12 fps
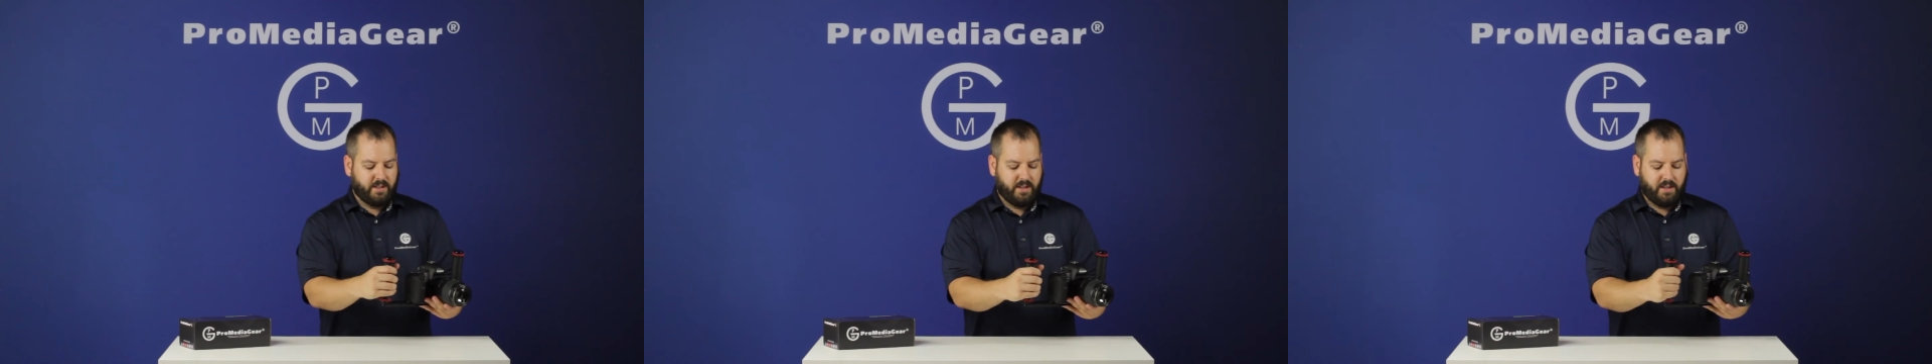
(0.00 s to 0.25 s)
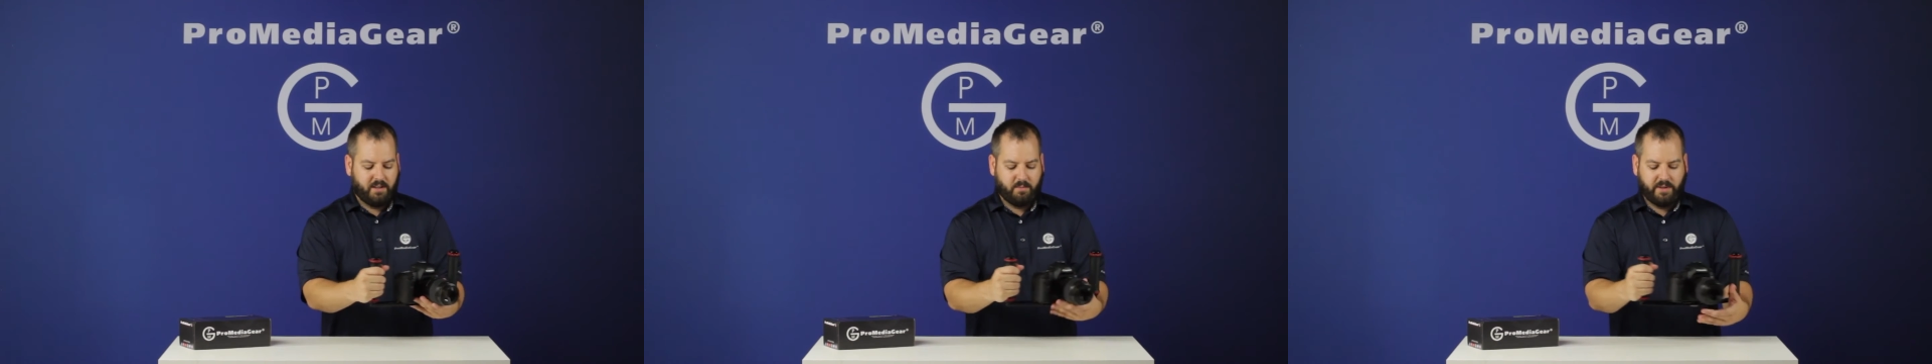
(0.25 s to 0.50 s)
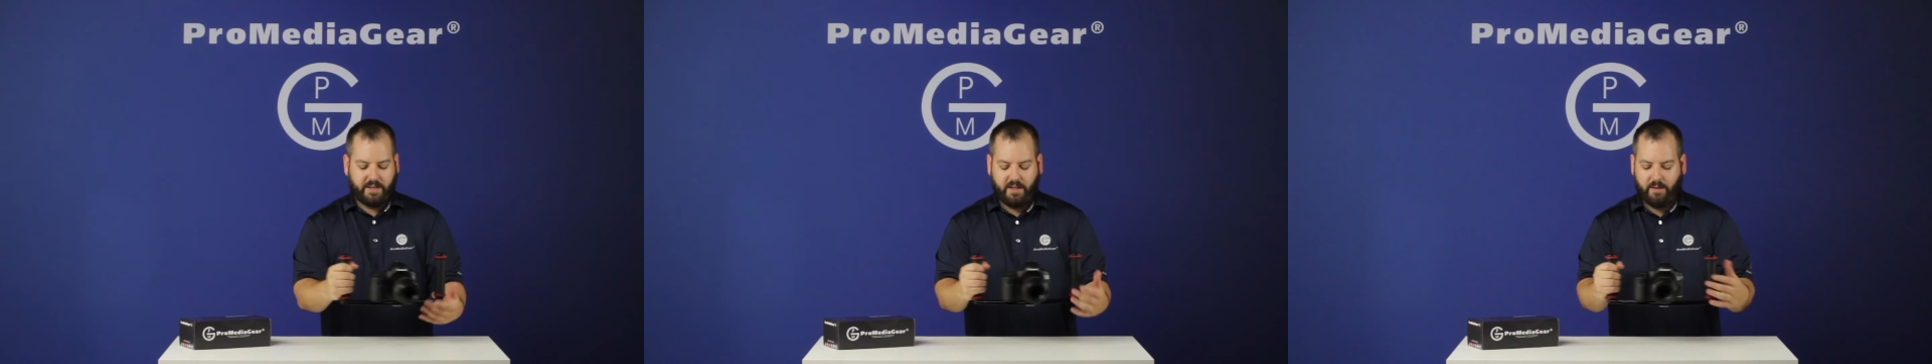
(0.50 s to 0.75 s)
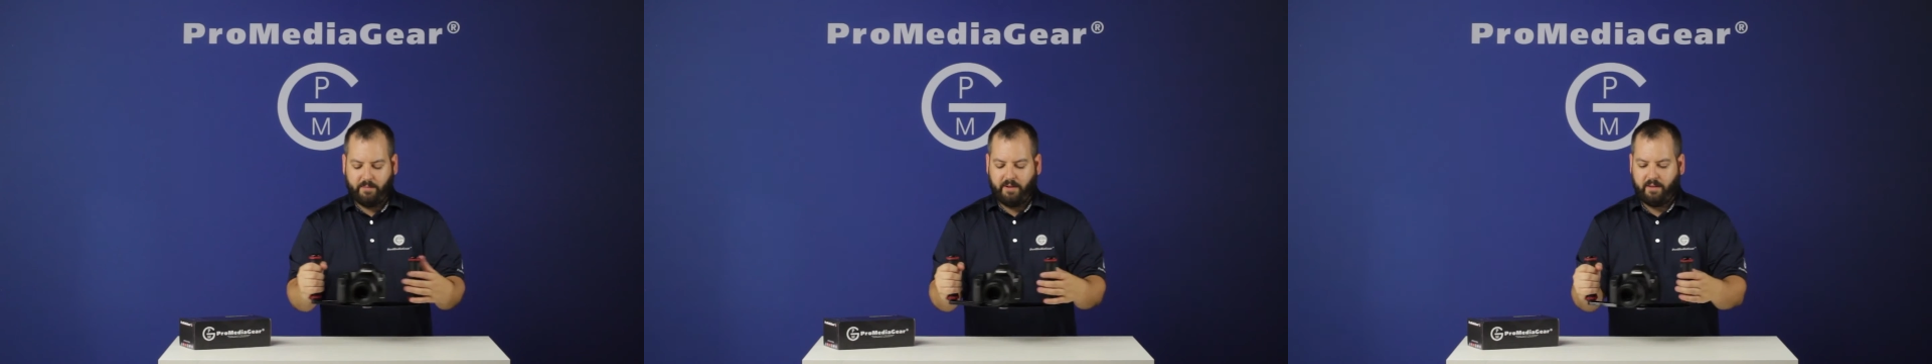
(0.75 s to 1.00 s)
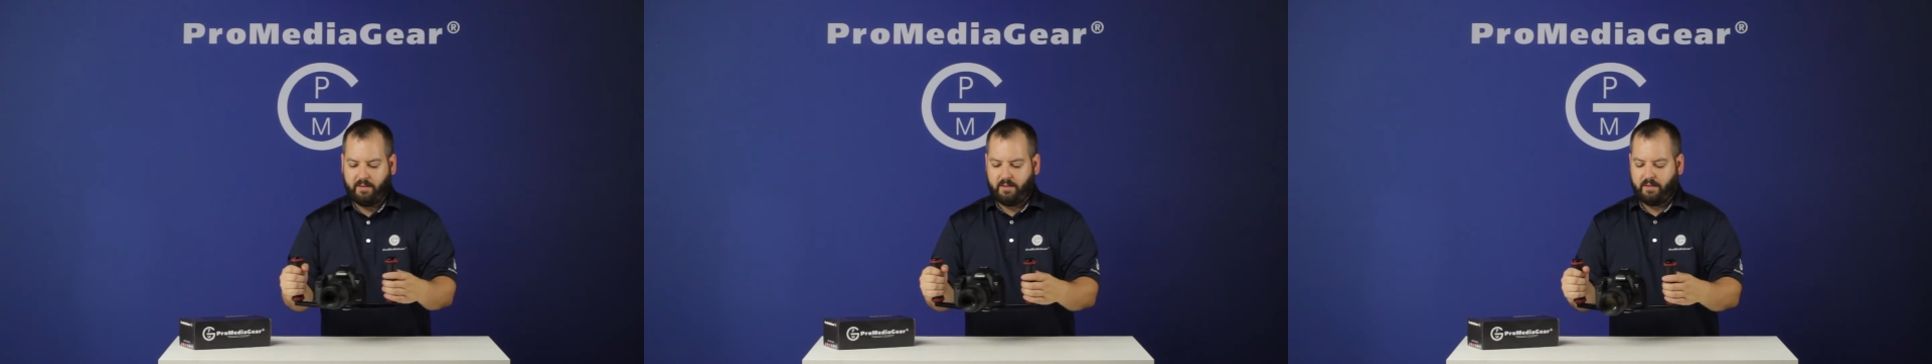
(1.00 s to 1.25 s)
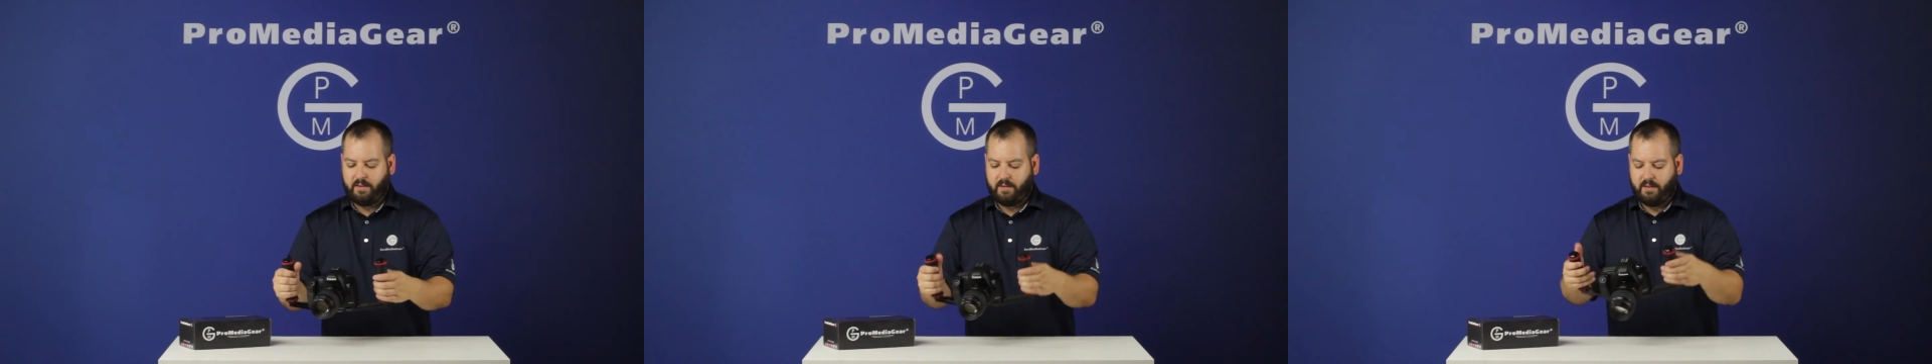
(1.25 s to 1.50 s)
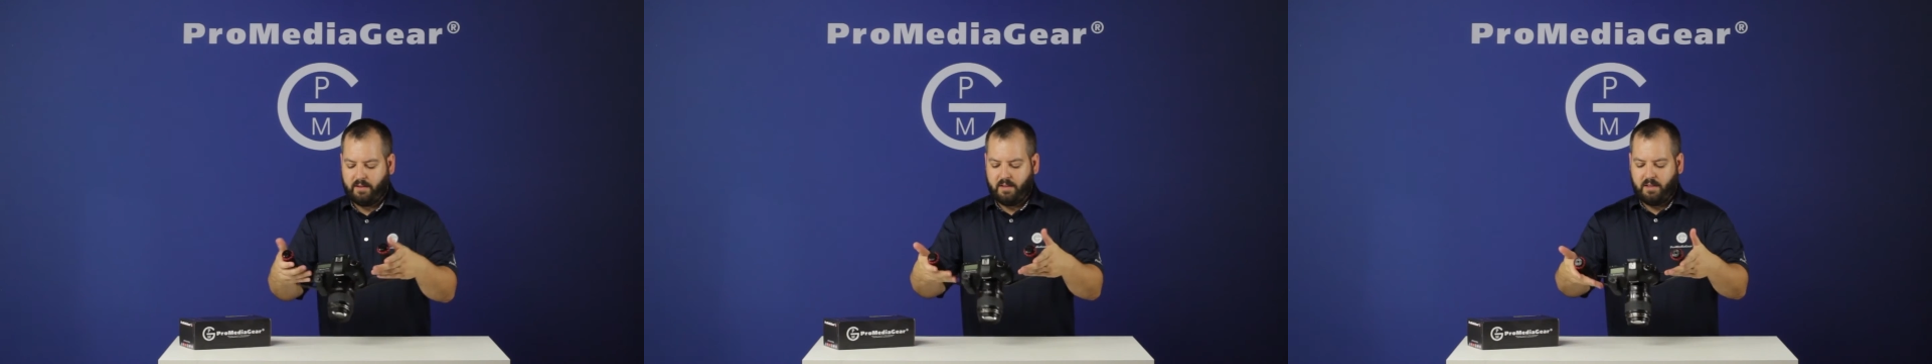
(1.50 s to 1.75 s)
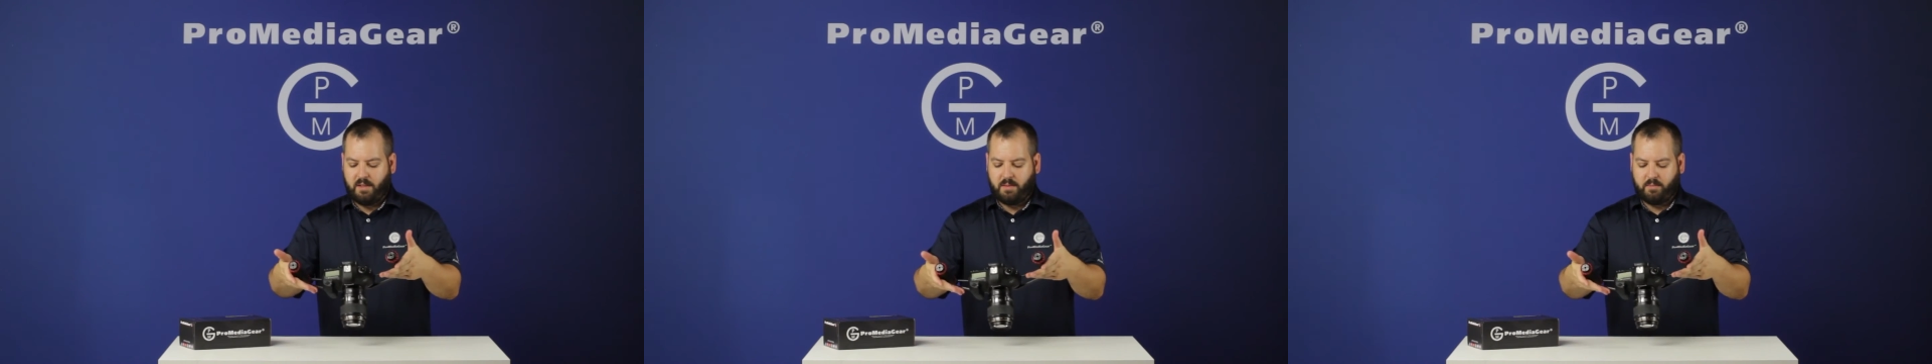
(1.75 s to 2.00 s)
onto my camera,
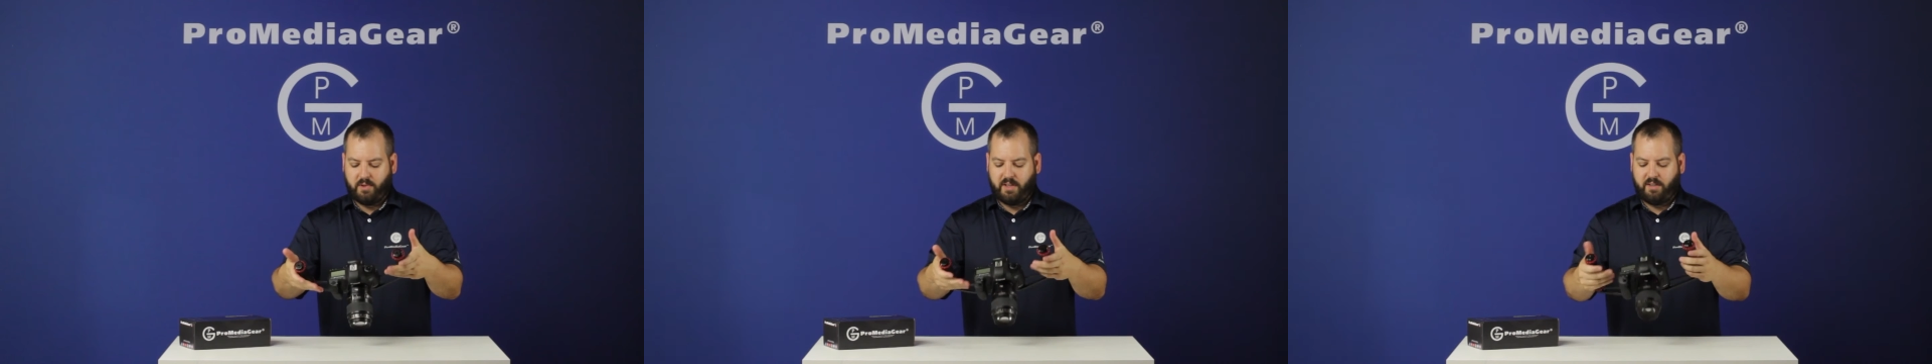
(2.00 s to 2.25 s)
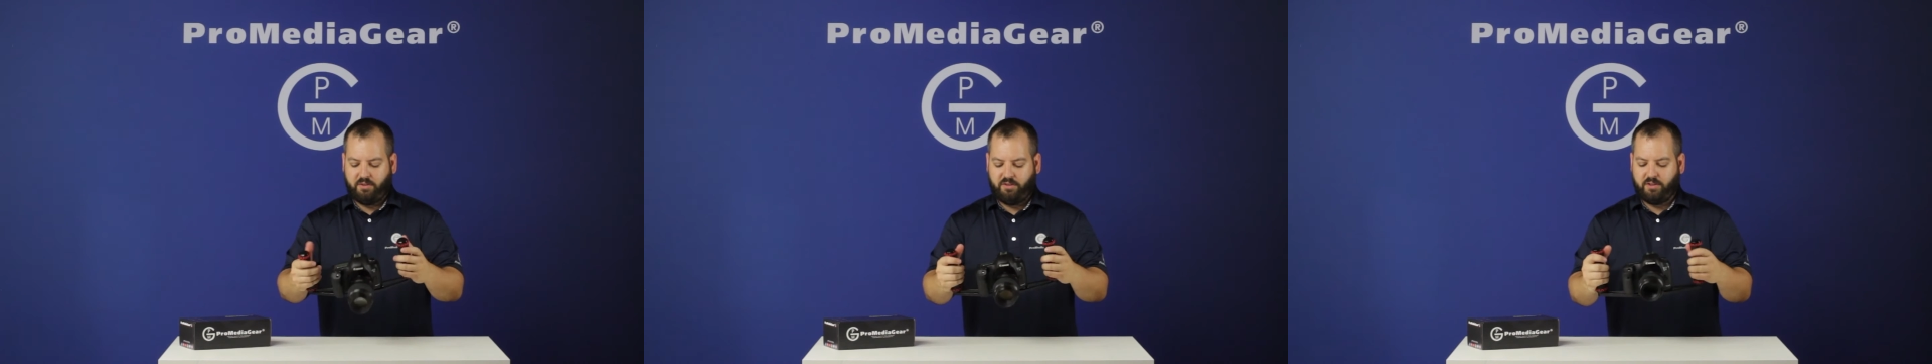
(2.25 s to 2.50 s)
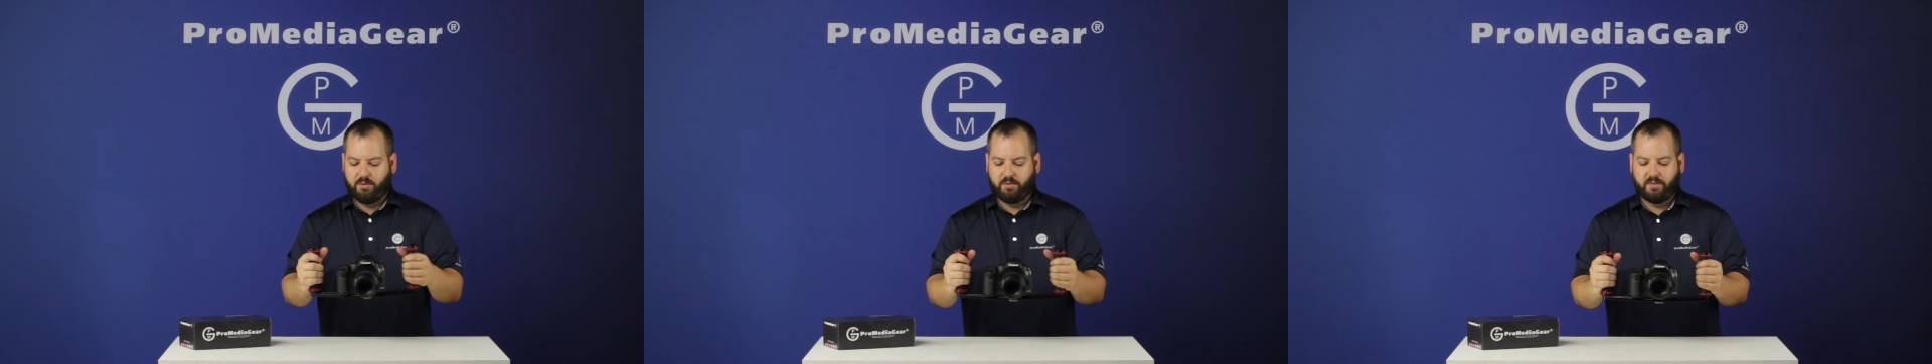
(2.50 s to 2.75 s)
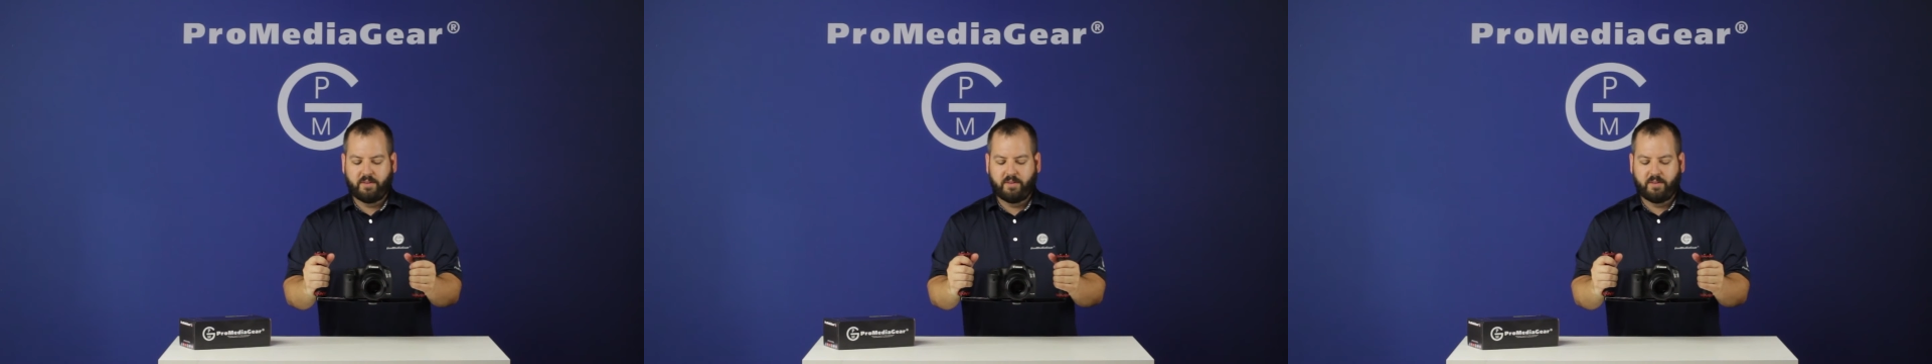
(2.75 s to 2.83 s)
ready to shoot.